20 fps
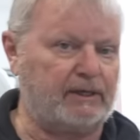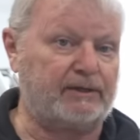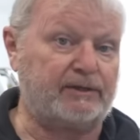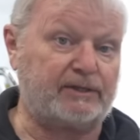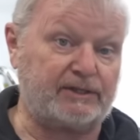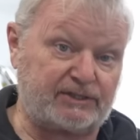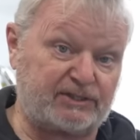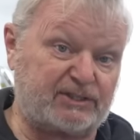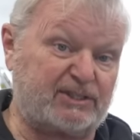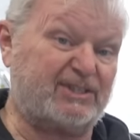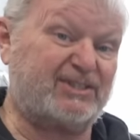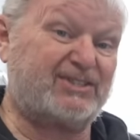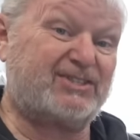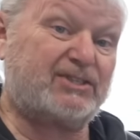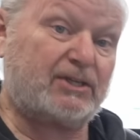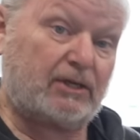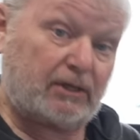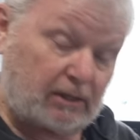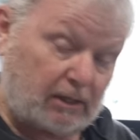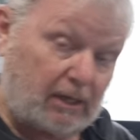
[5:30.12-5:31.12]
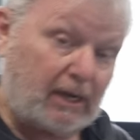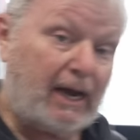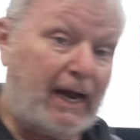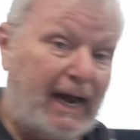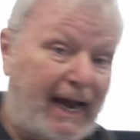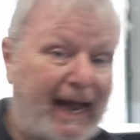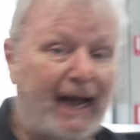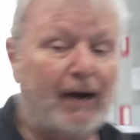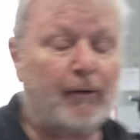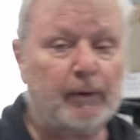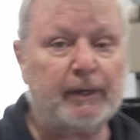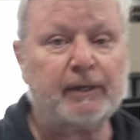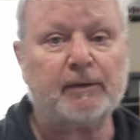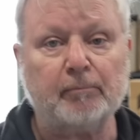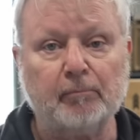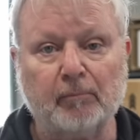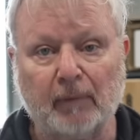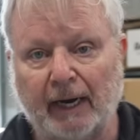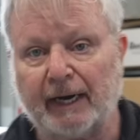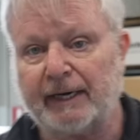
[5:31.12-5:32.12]
this is how
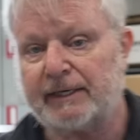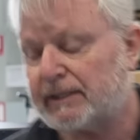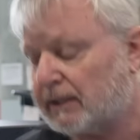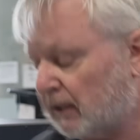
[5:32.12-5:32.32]
it might